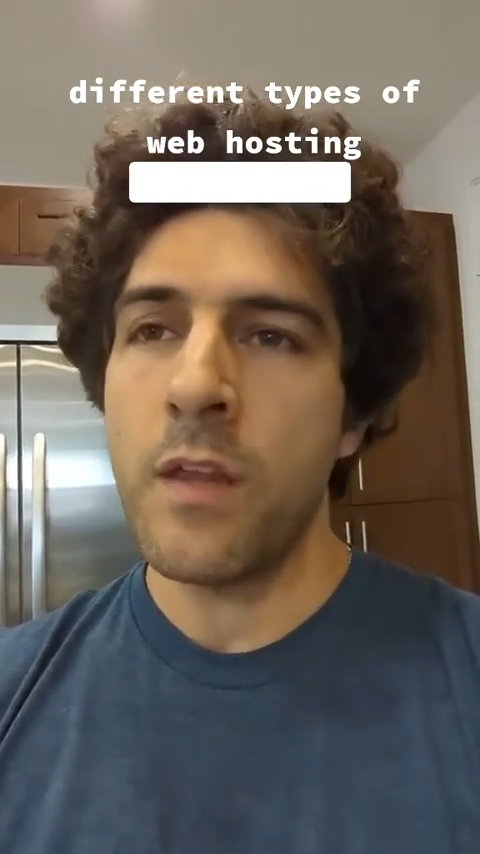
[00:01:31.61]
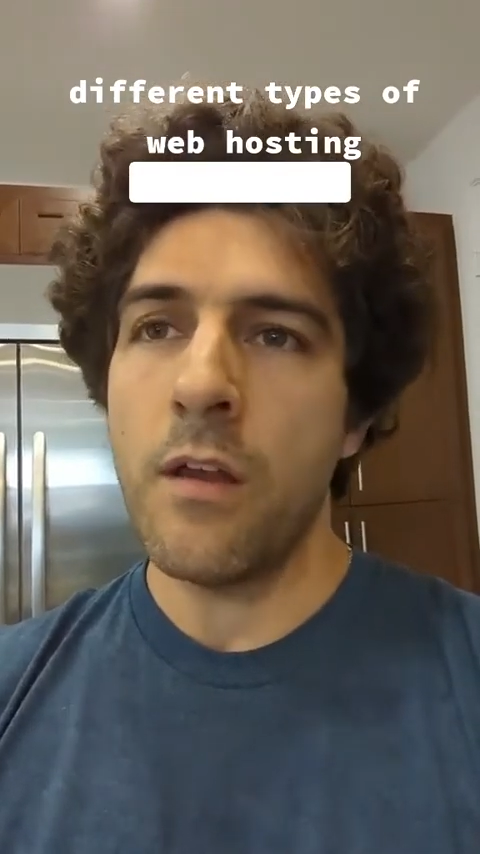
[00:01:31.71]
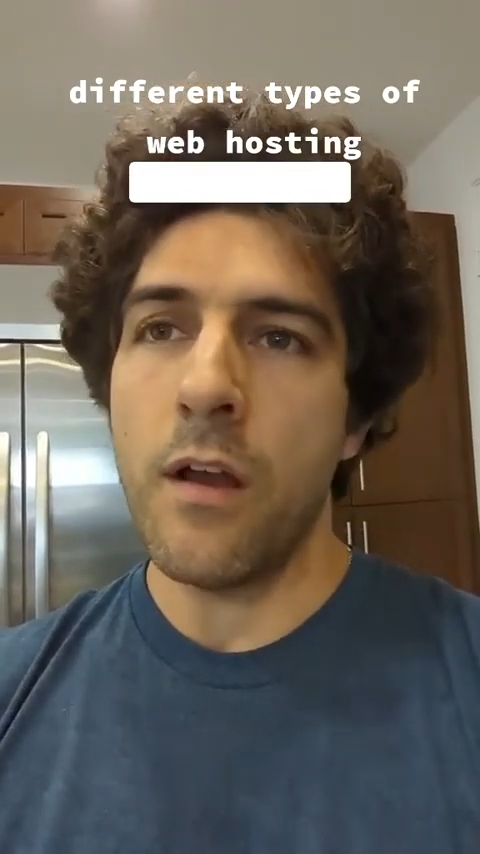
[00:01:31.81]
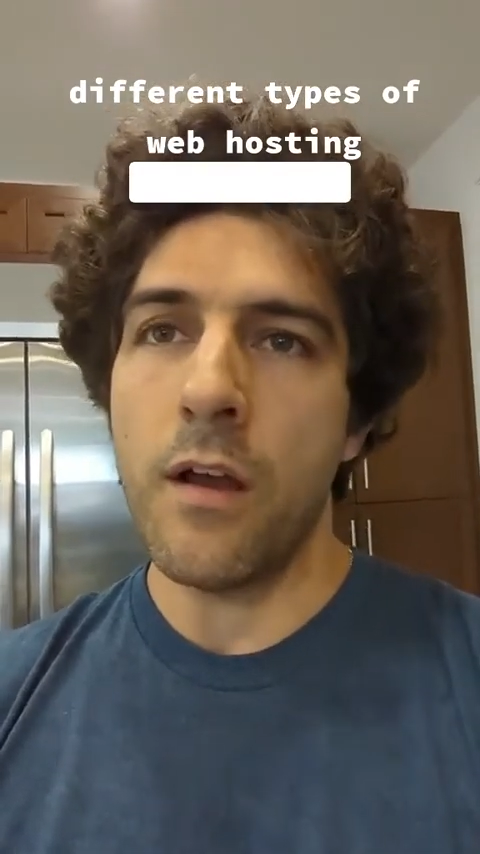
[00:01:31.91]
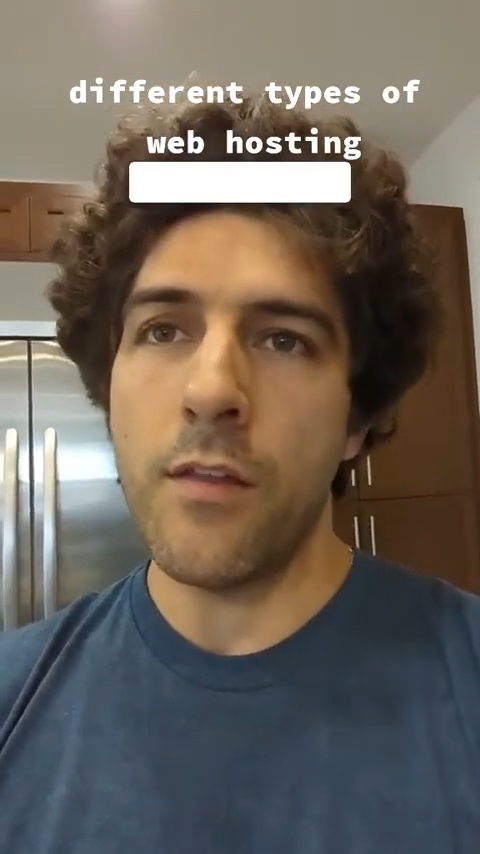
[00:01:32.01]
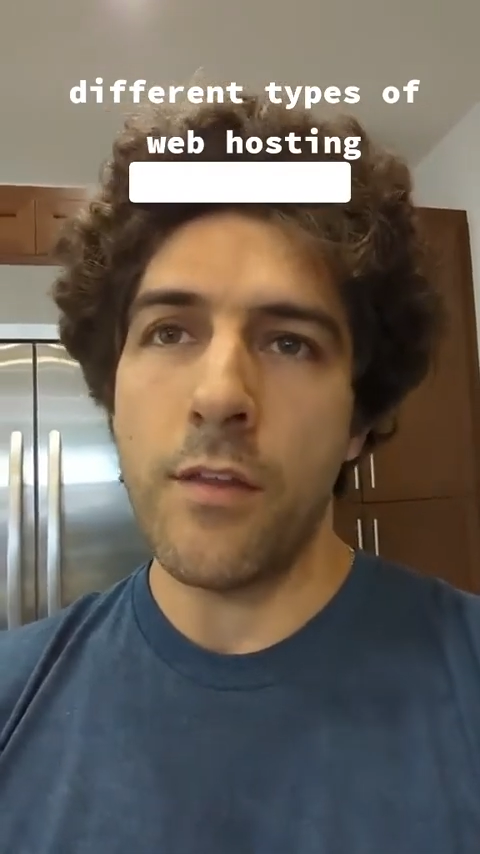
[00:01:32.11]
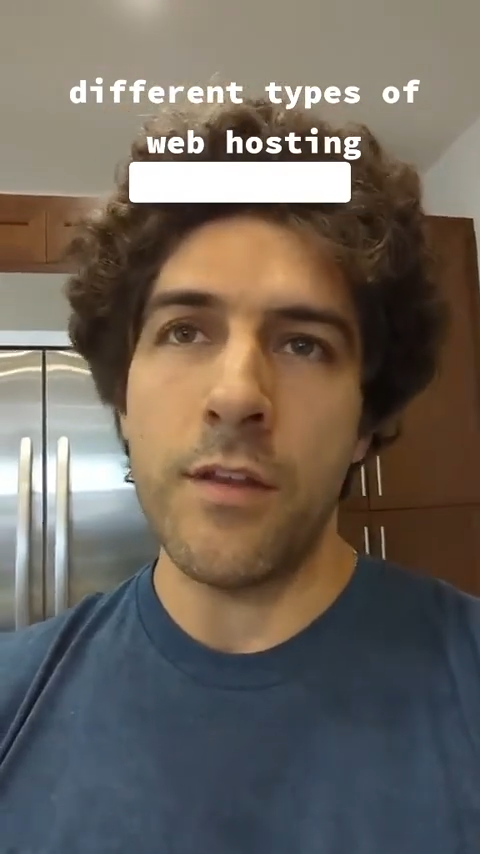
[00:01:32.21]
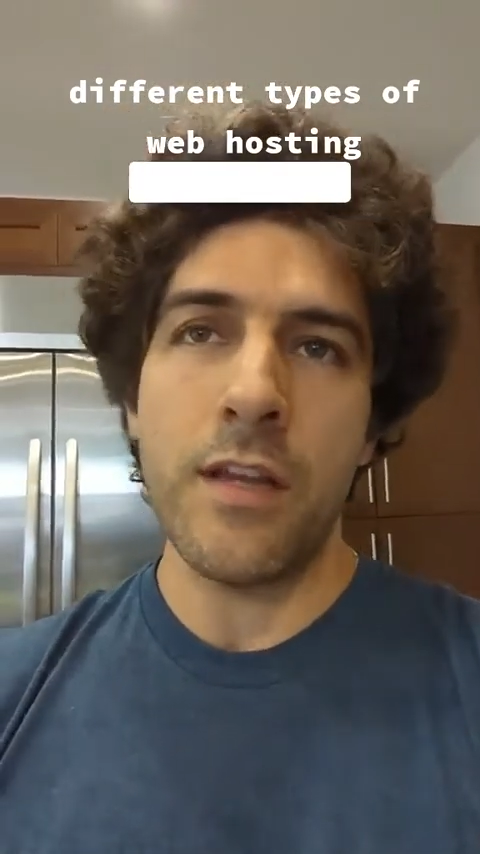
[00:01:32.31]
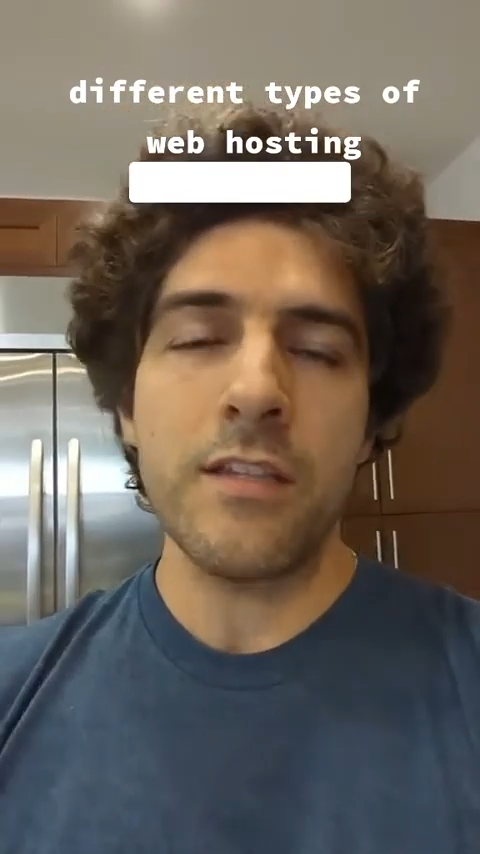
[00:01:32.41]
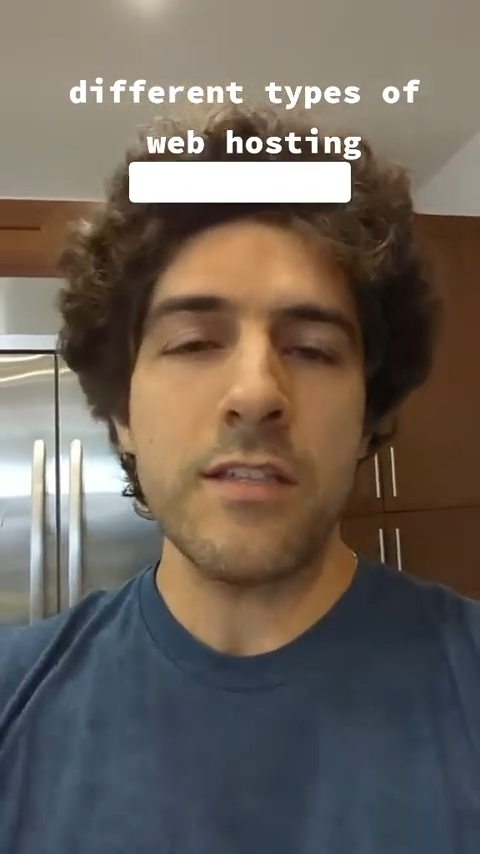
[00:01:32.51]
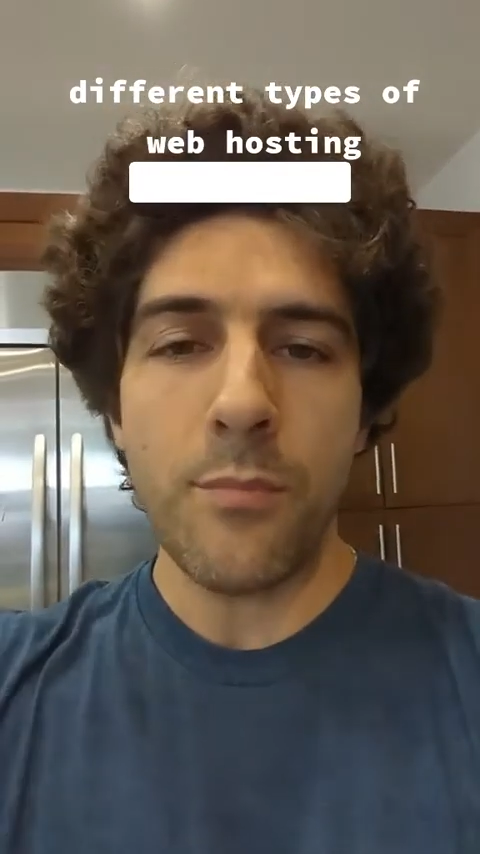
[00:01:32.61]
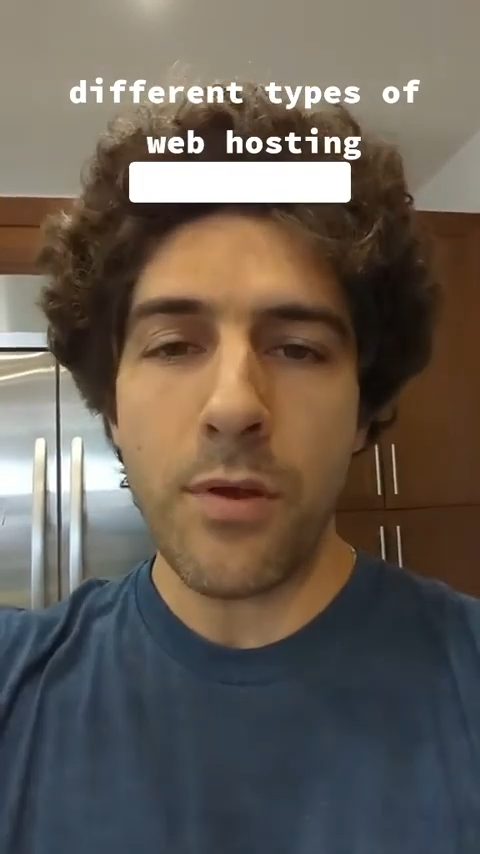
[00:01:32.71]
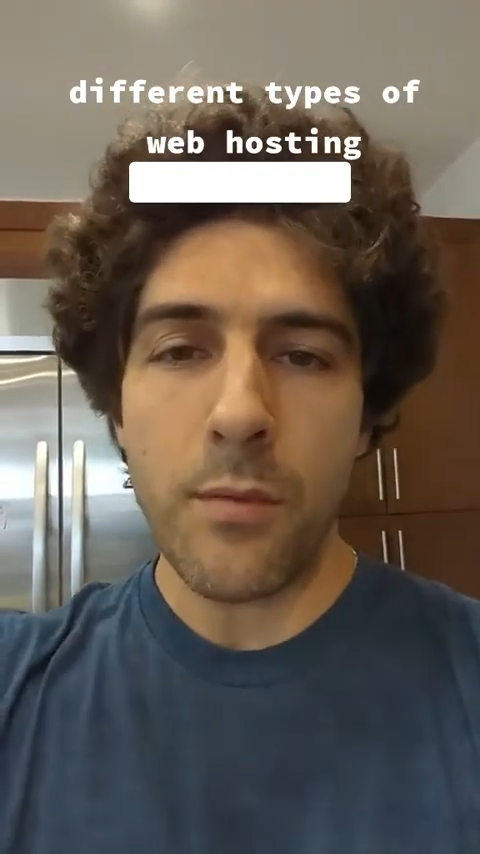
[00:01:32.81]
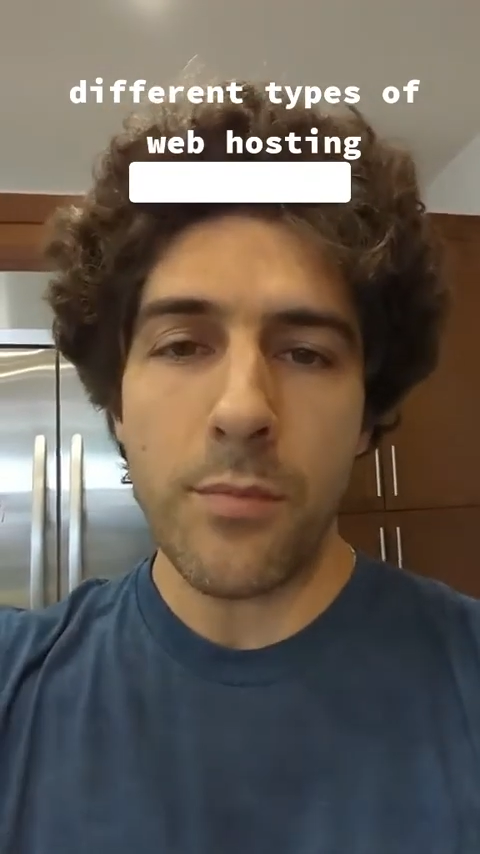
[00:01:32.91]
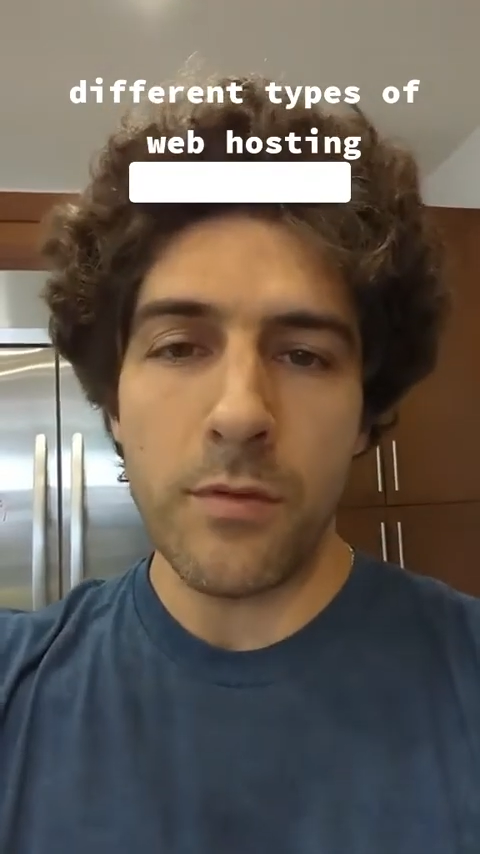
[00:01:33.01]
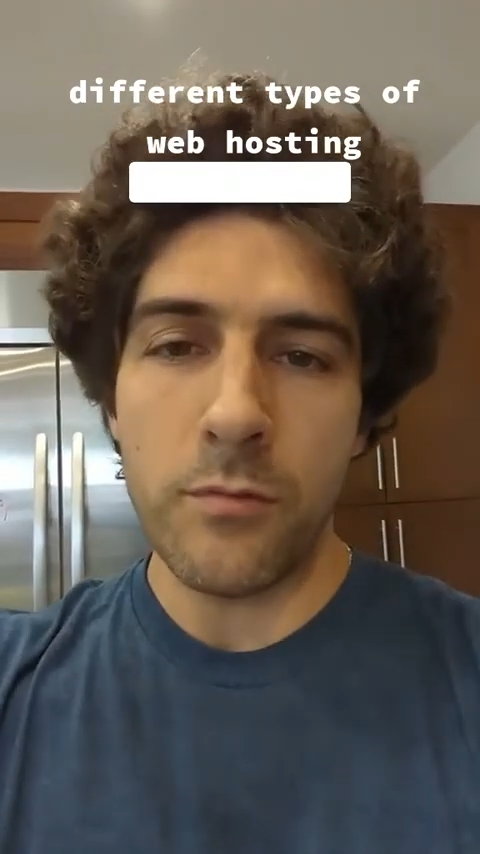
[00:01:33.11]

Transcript: The next step up